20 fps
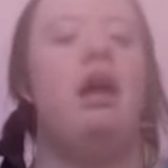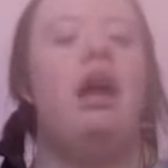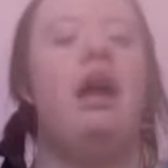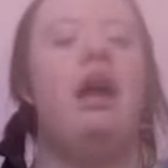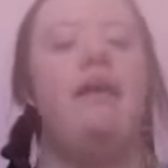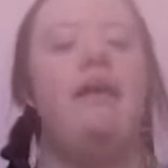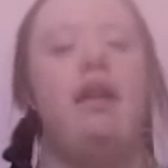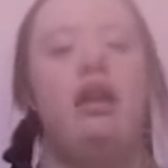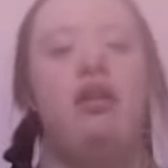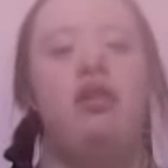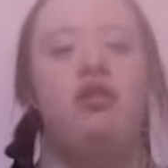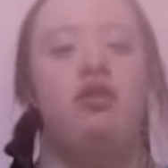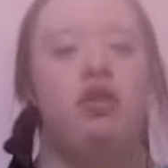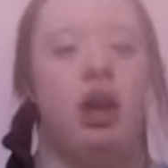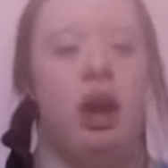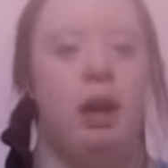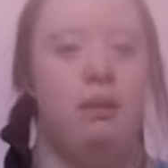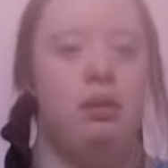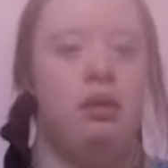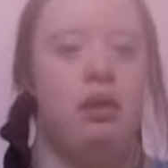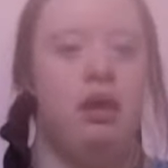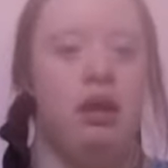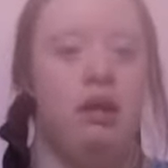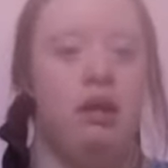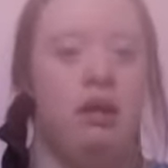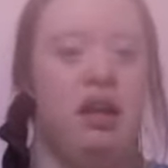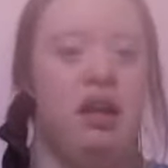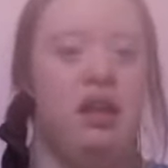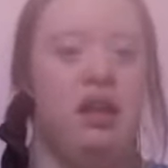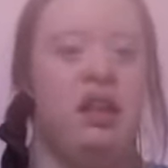And this trip to
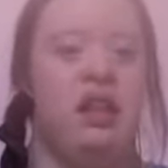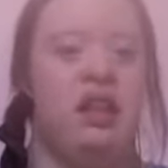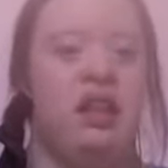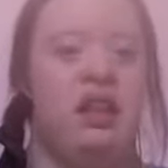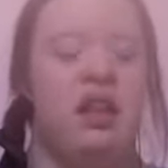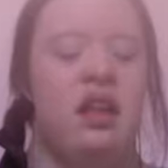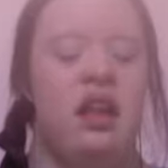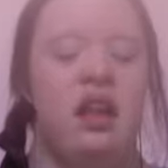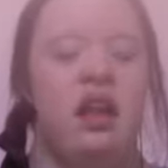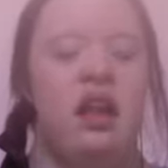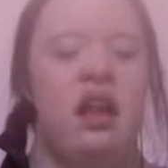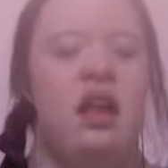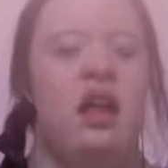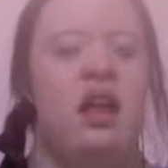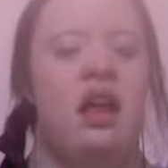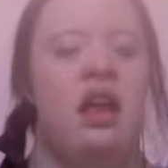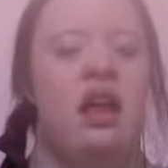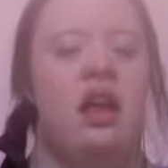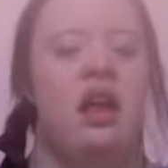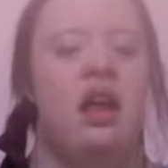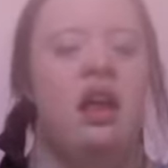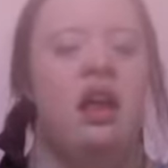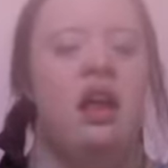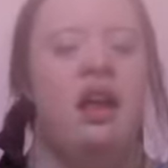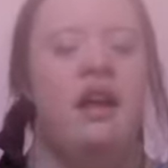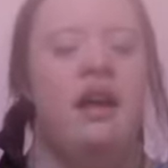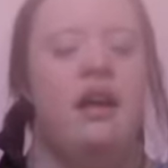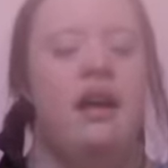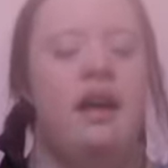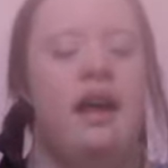Lourdes,
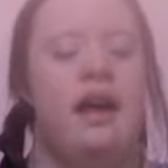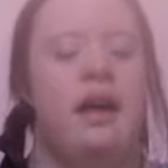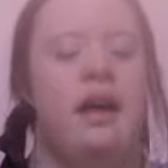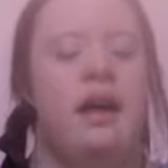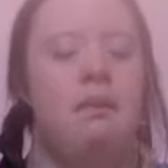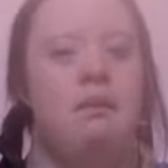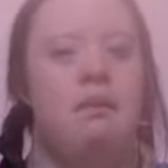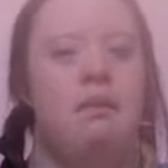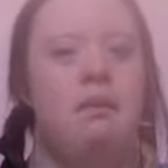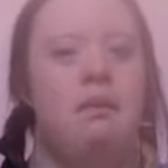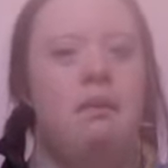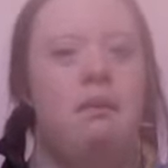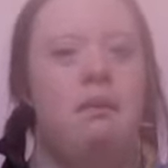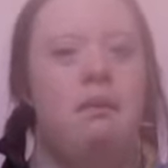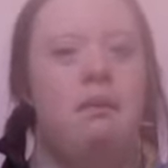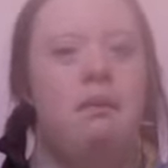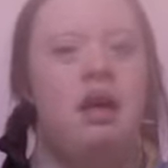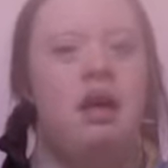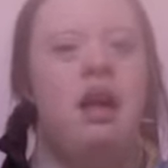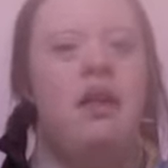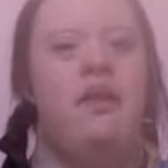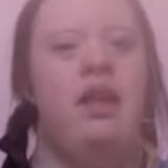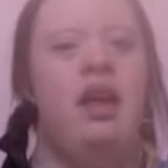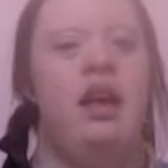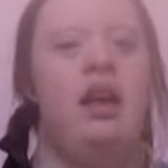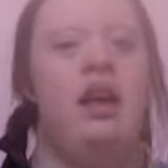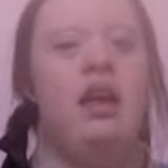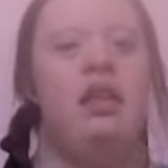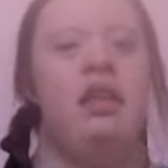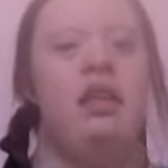I
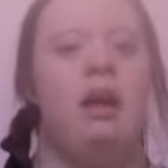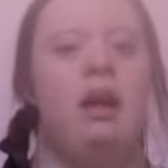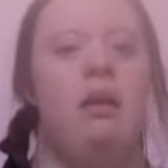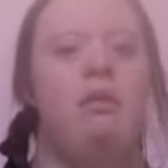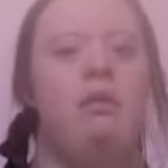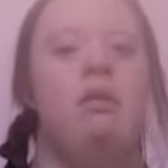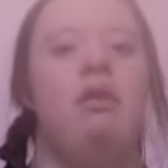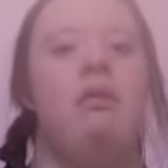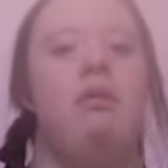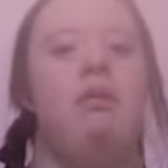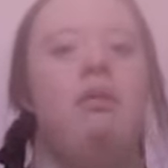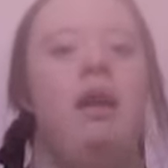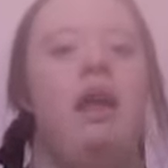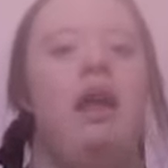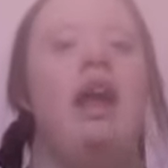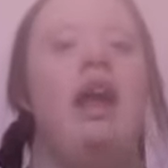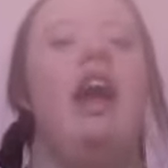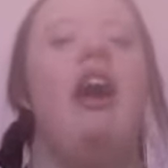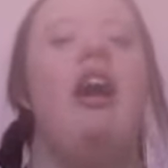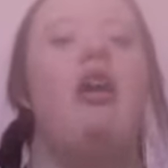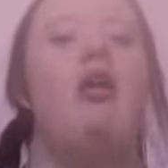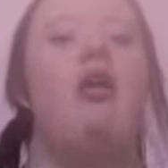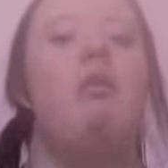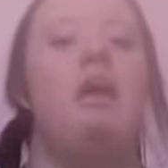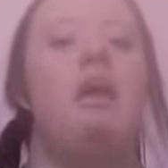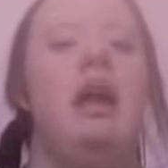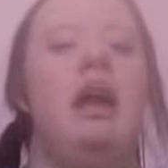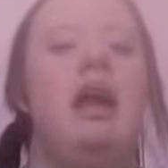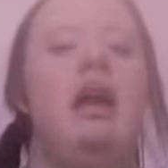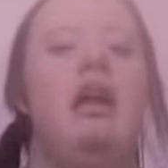think it's going to really help
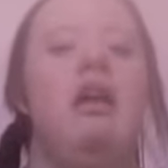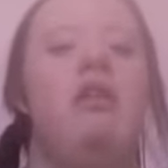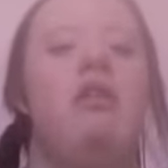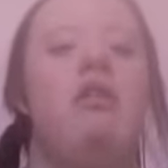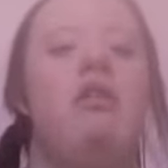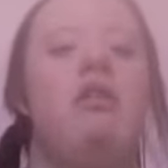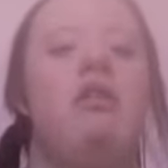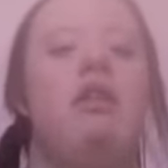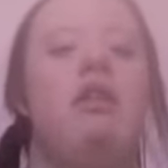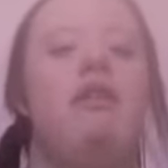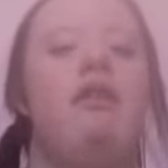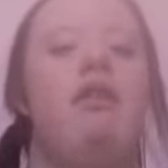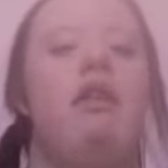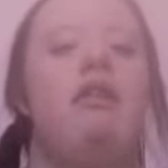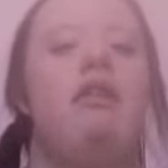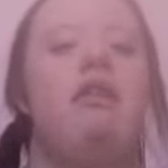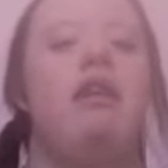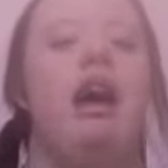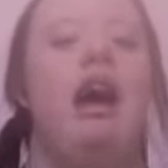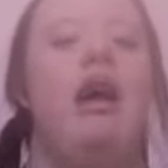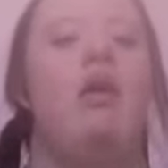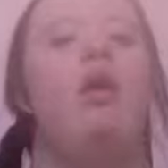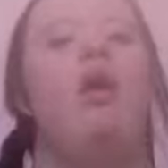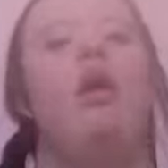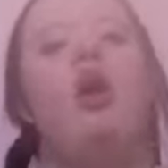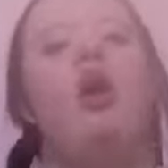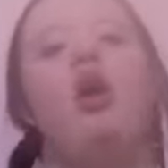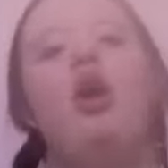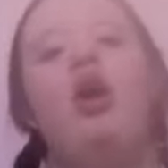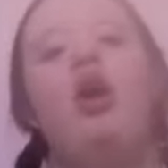me to figure out
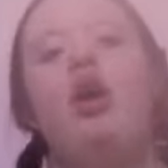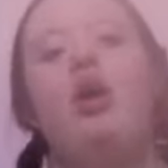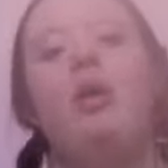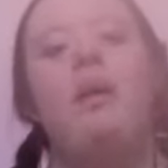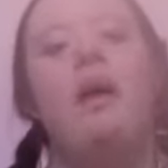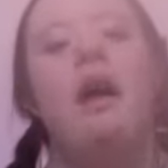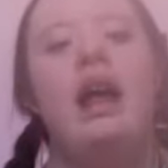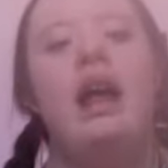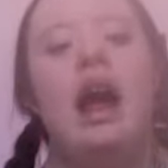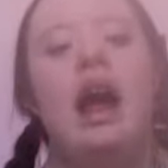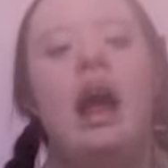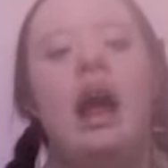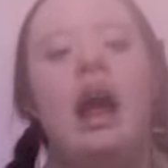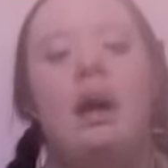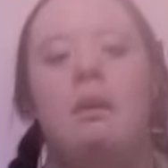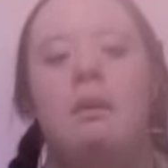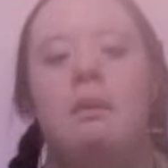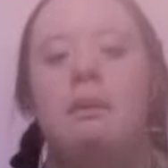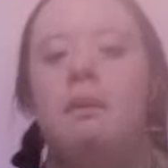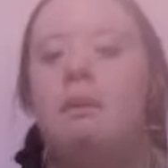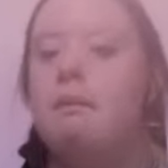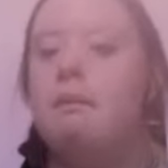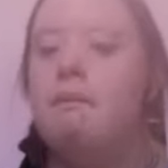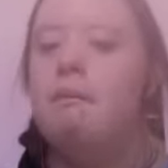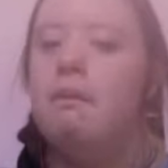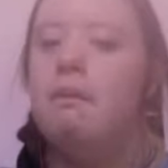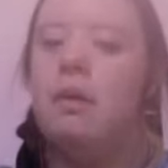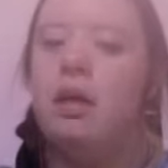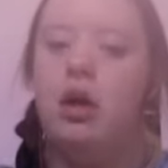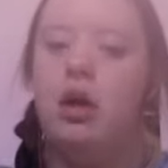who I am,
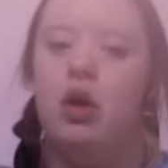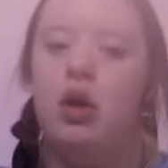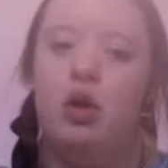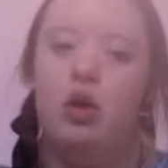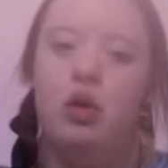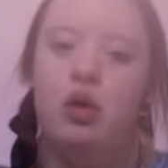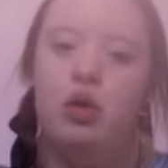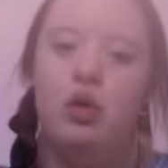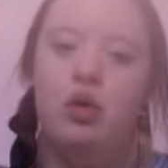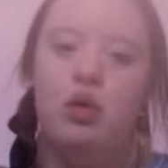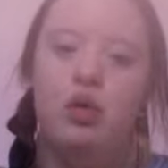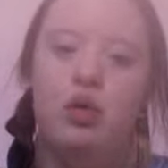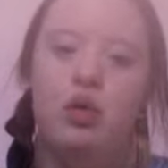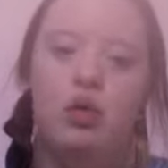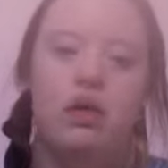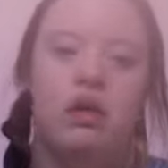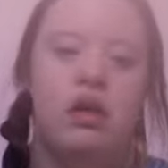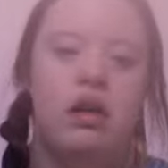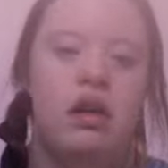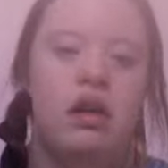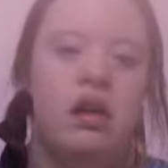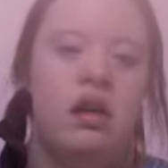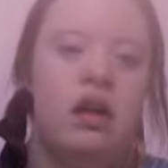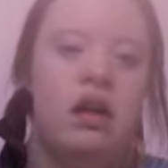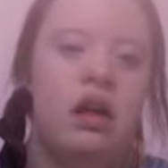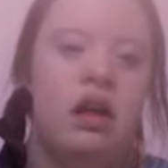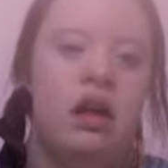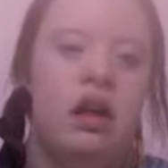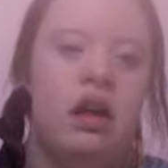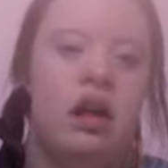and
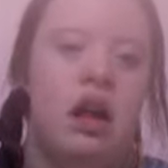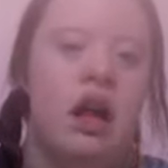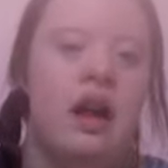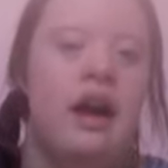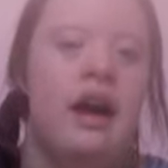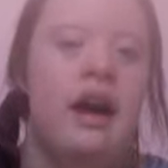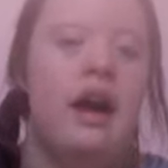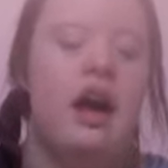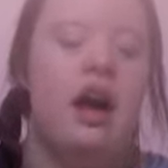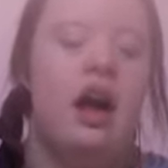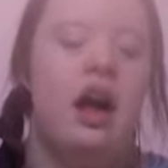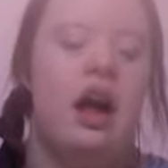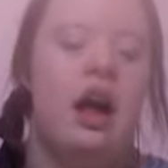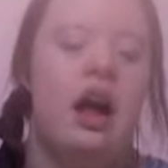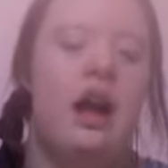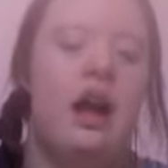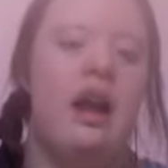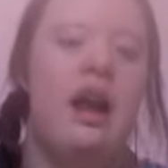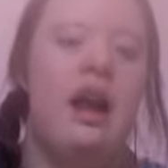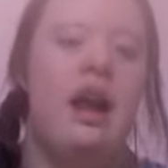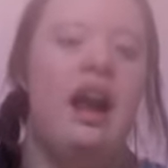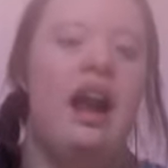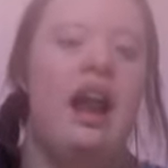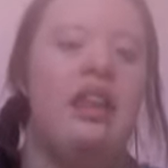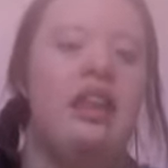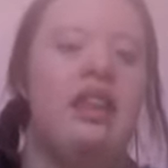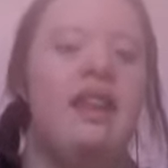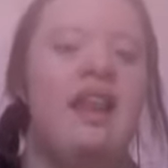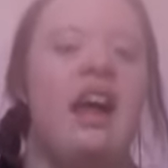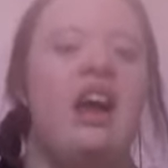
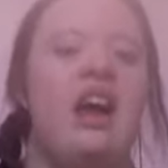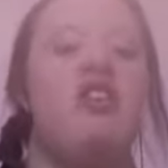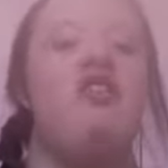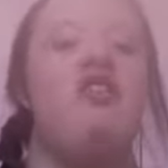letting that